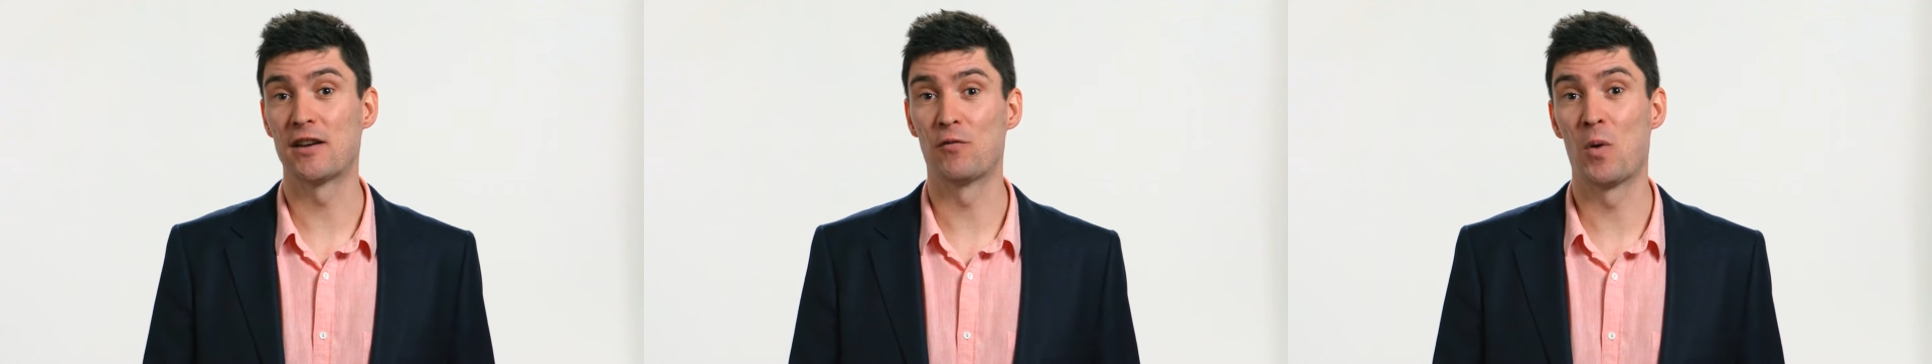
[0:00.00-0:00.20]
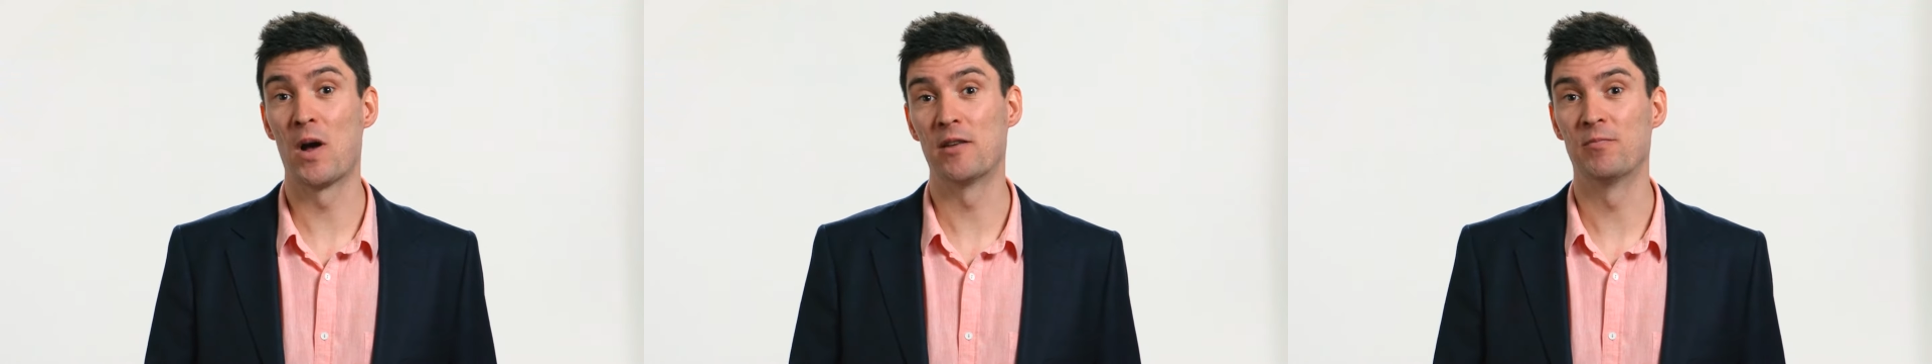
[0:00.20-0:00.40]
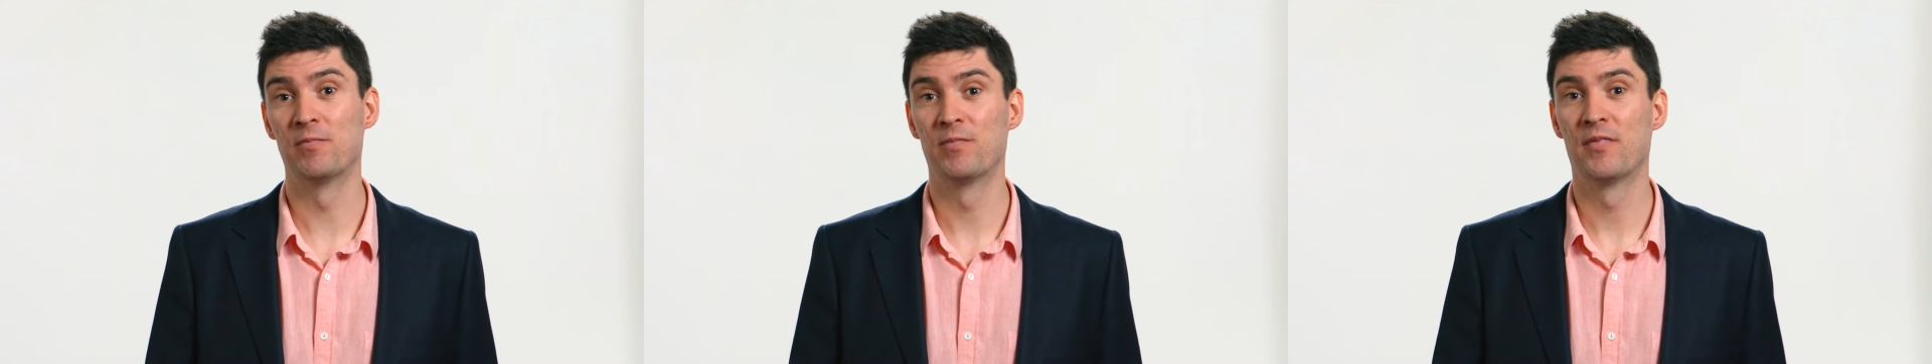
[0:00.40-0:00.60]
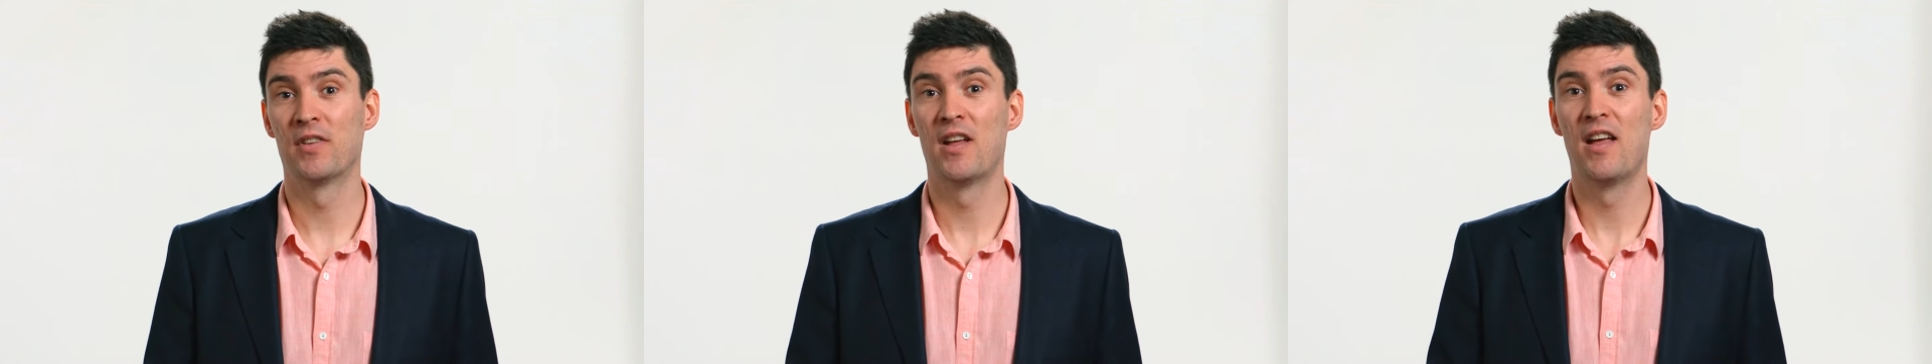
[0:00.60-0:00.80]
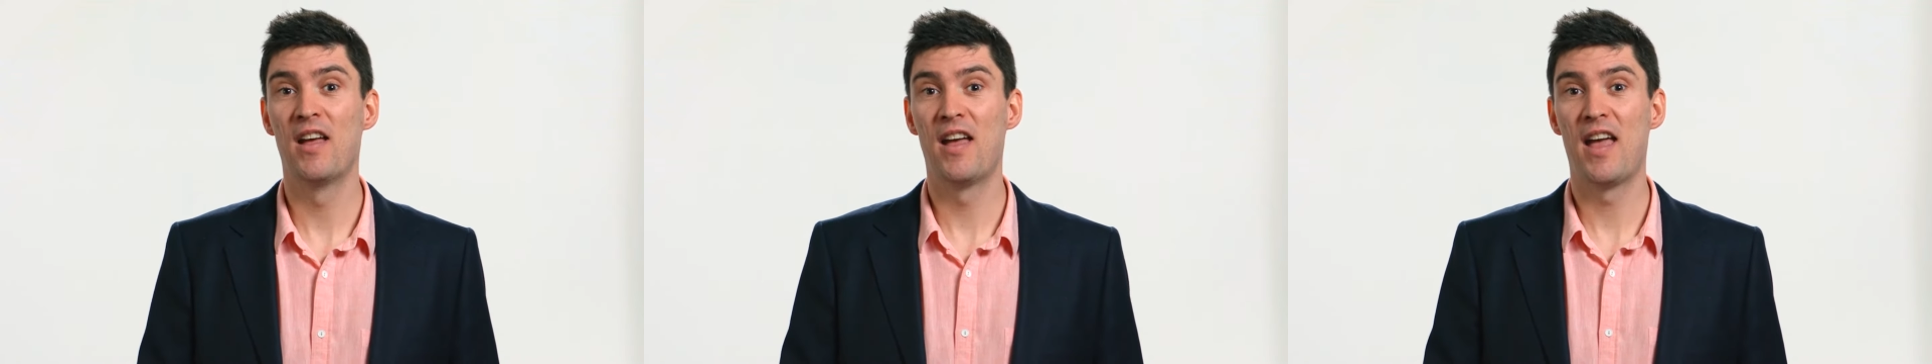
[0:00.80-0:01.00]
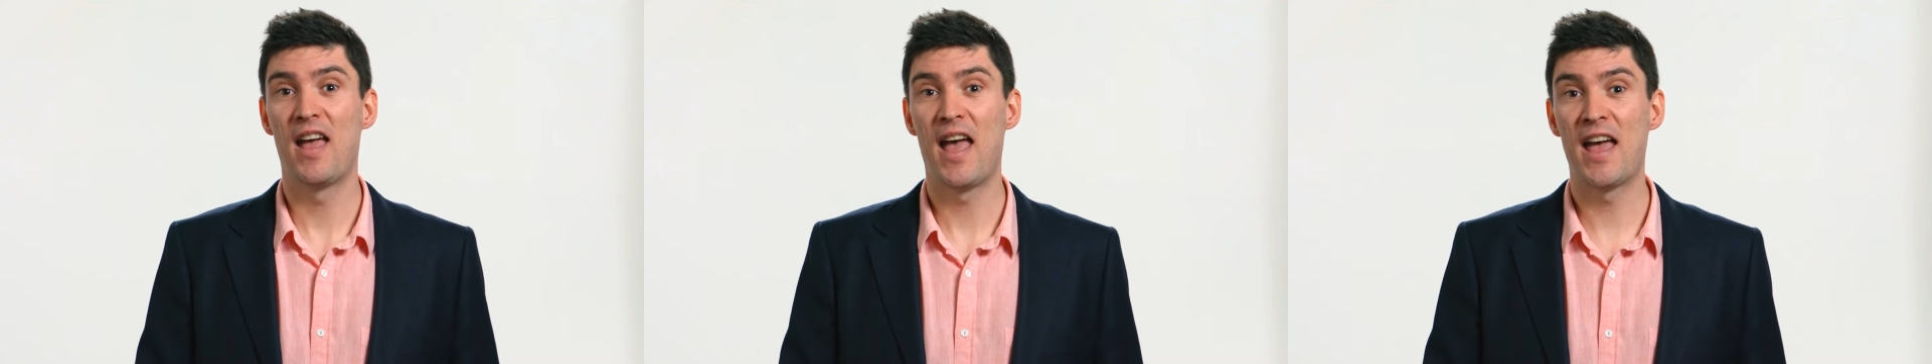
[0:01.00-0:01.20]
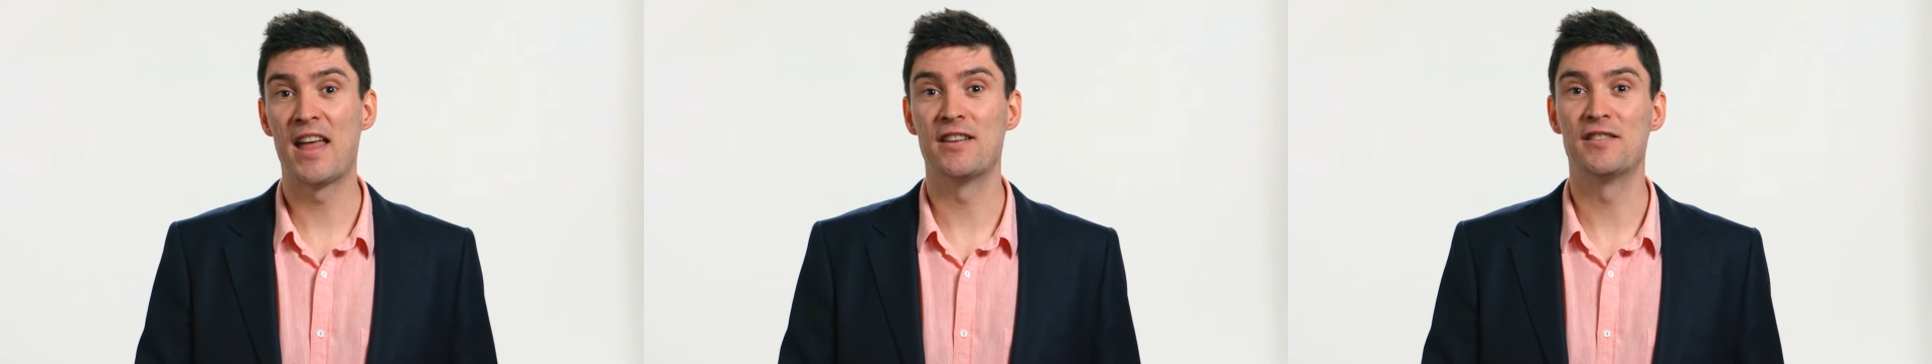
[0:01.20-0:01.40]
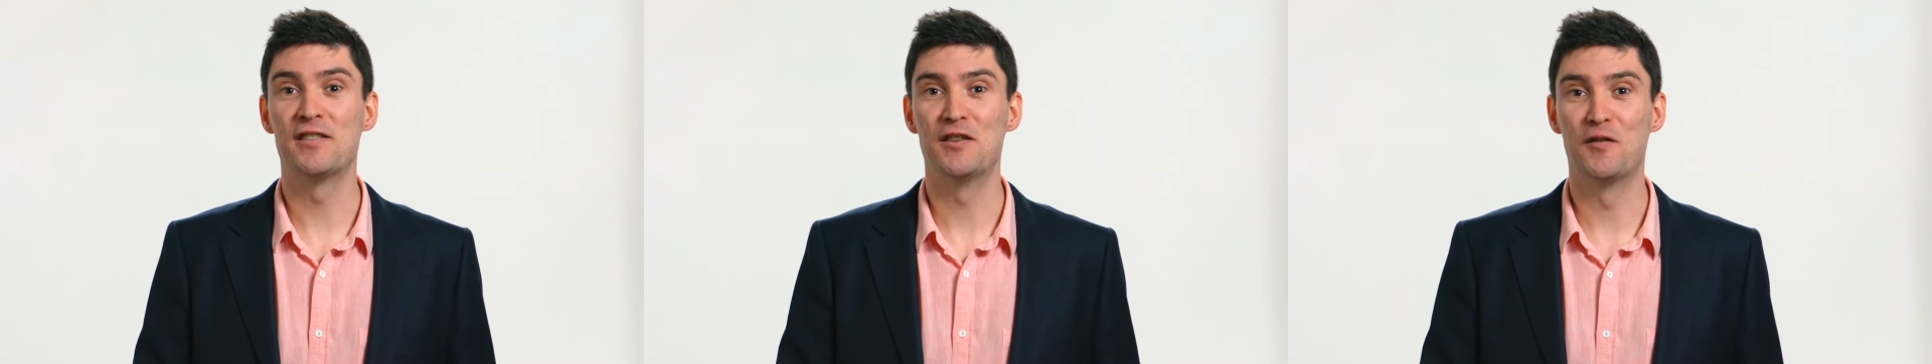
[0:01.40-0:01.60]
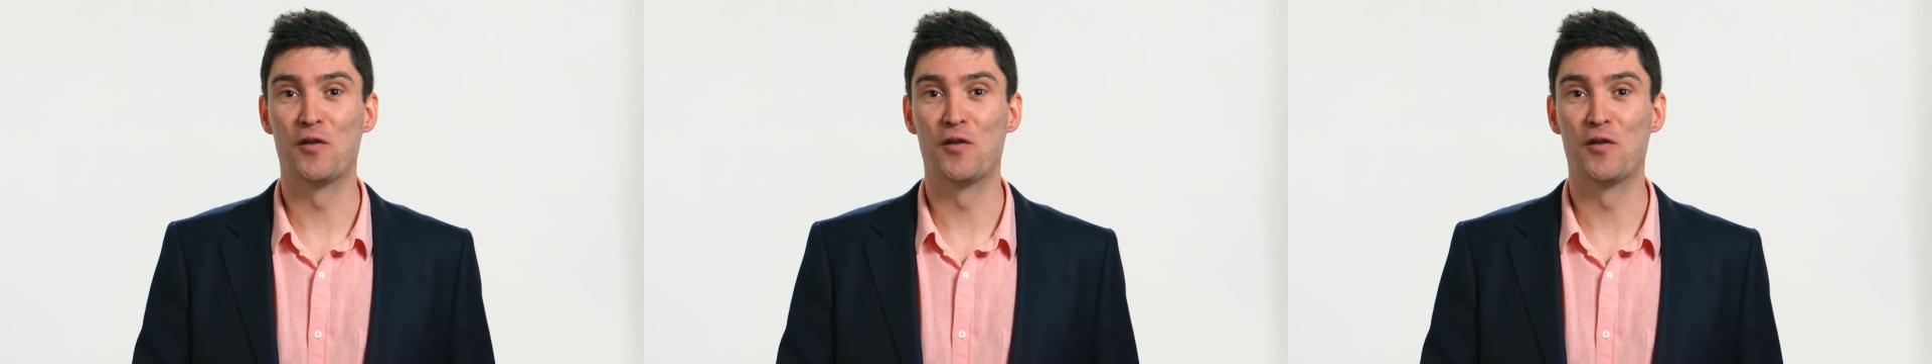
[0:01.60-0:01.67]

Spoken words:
of one. And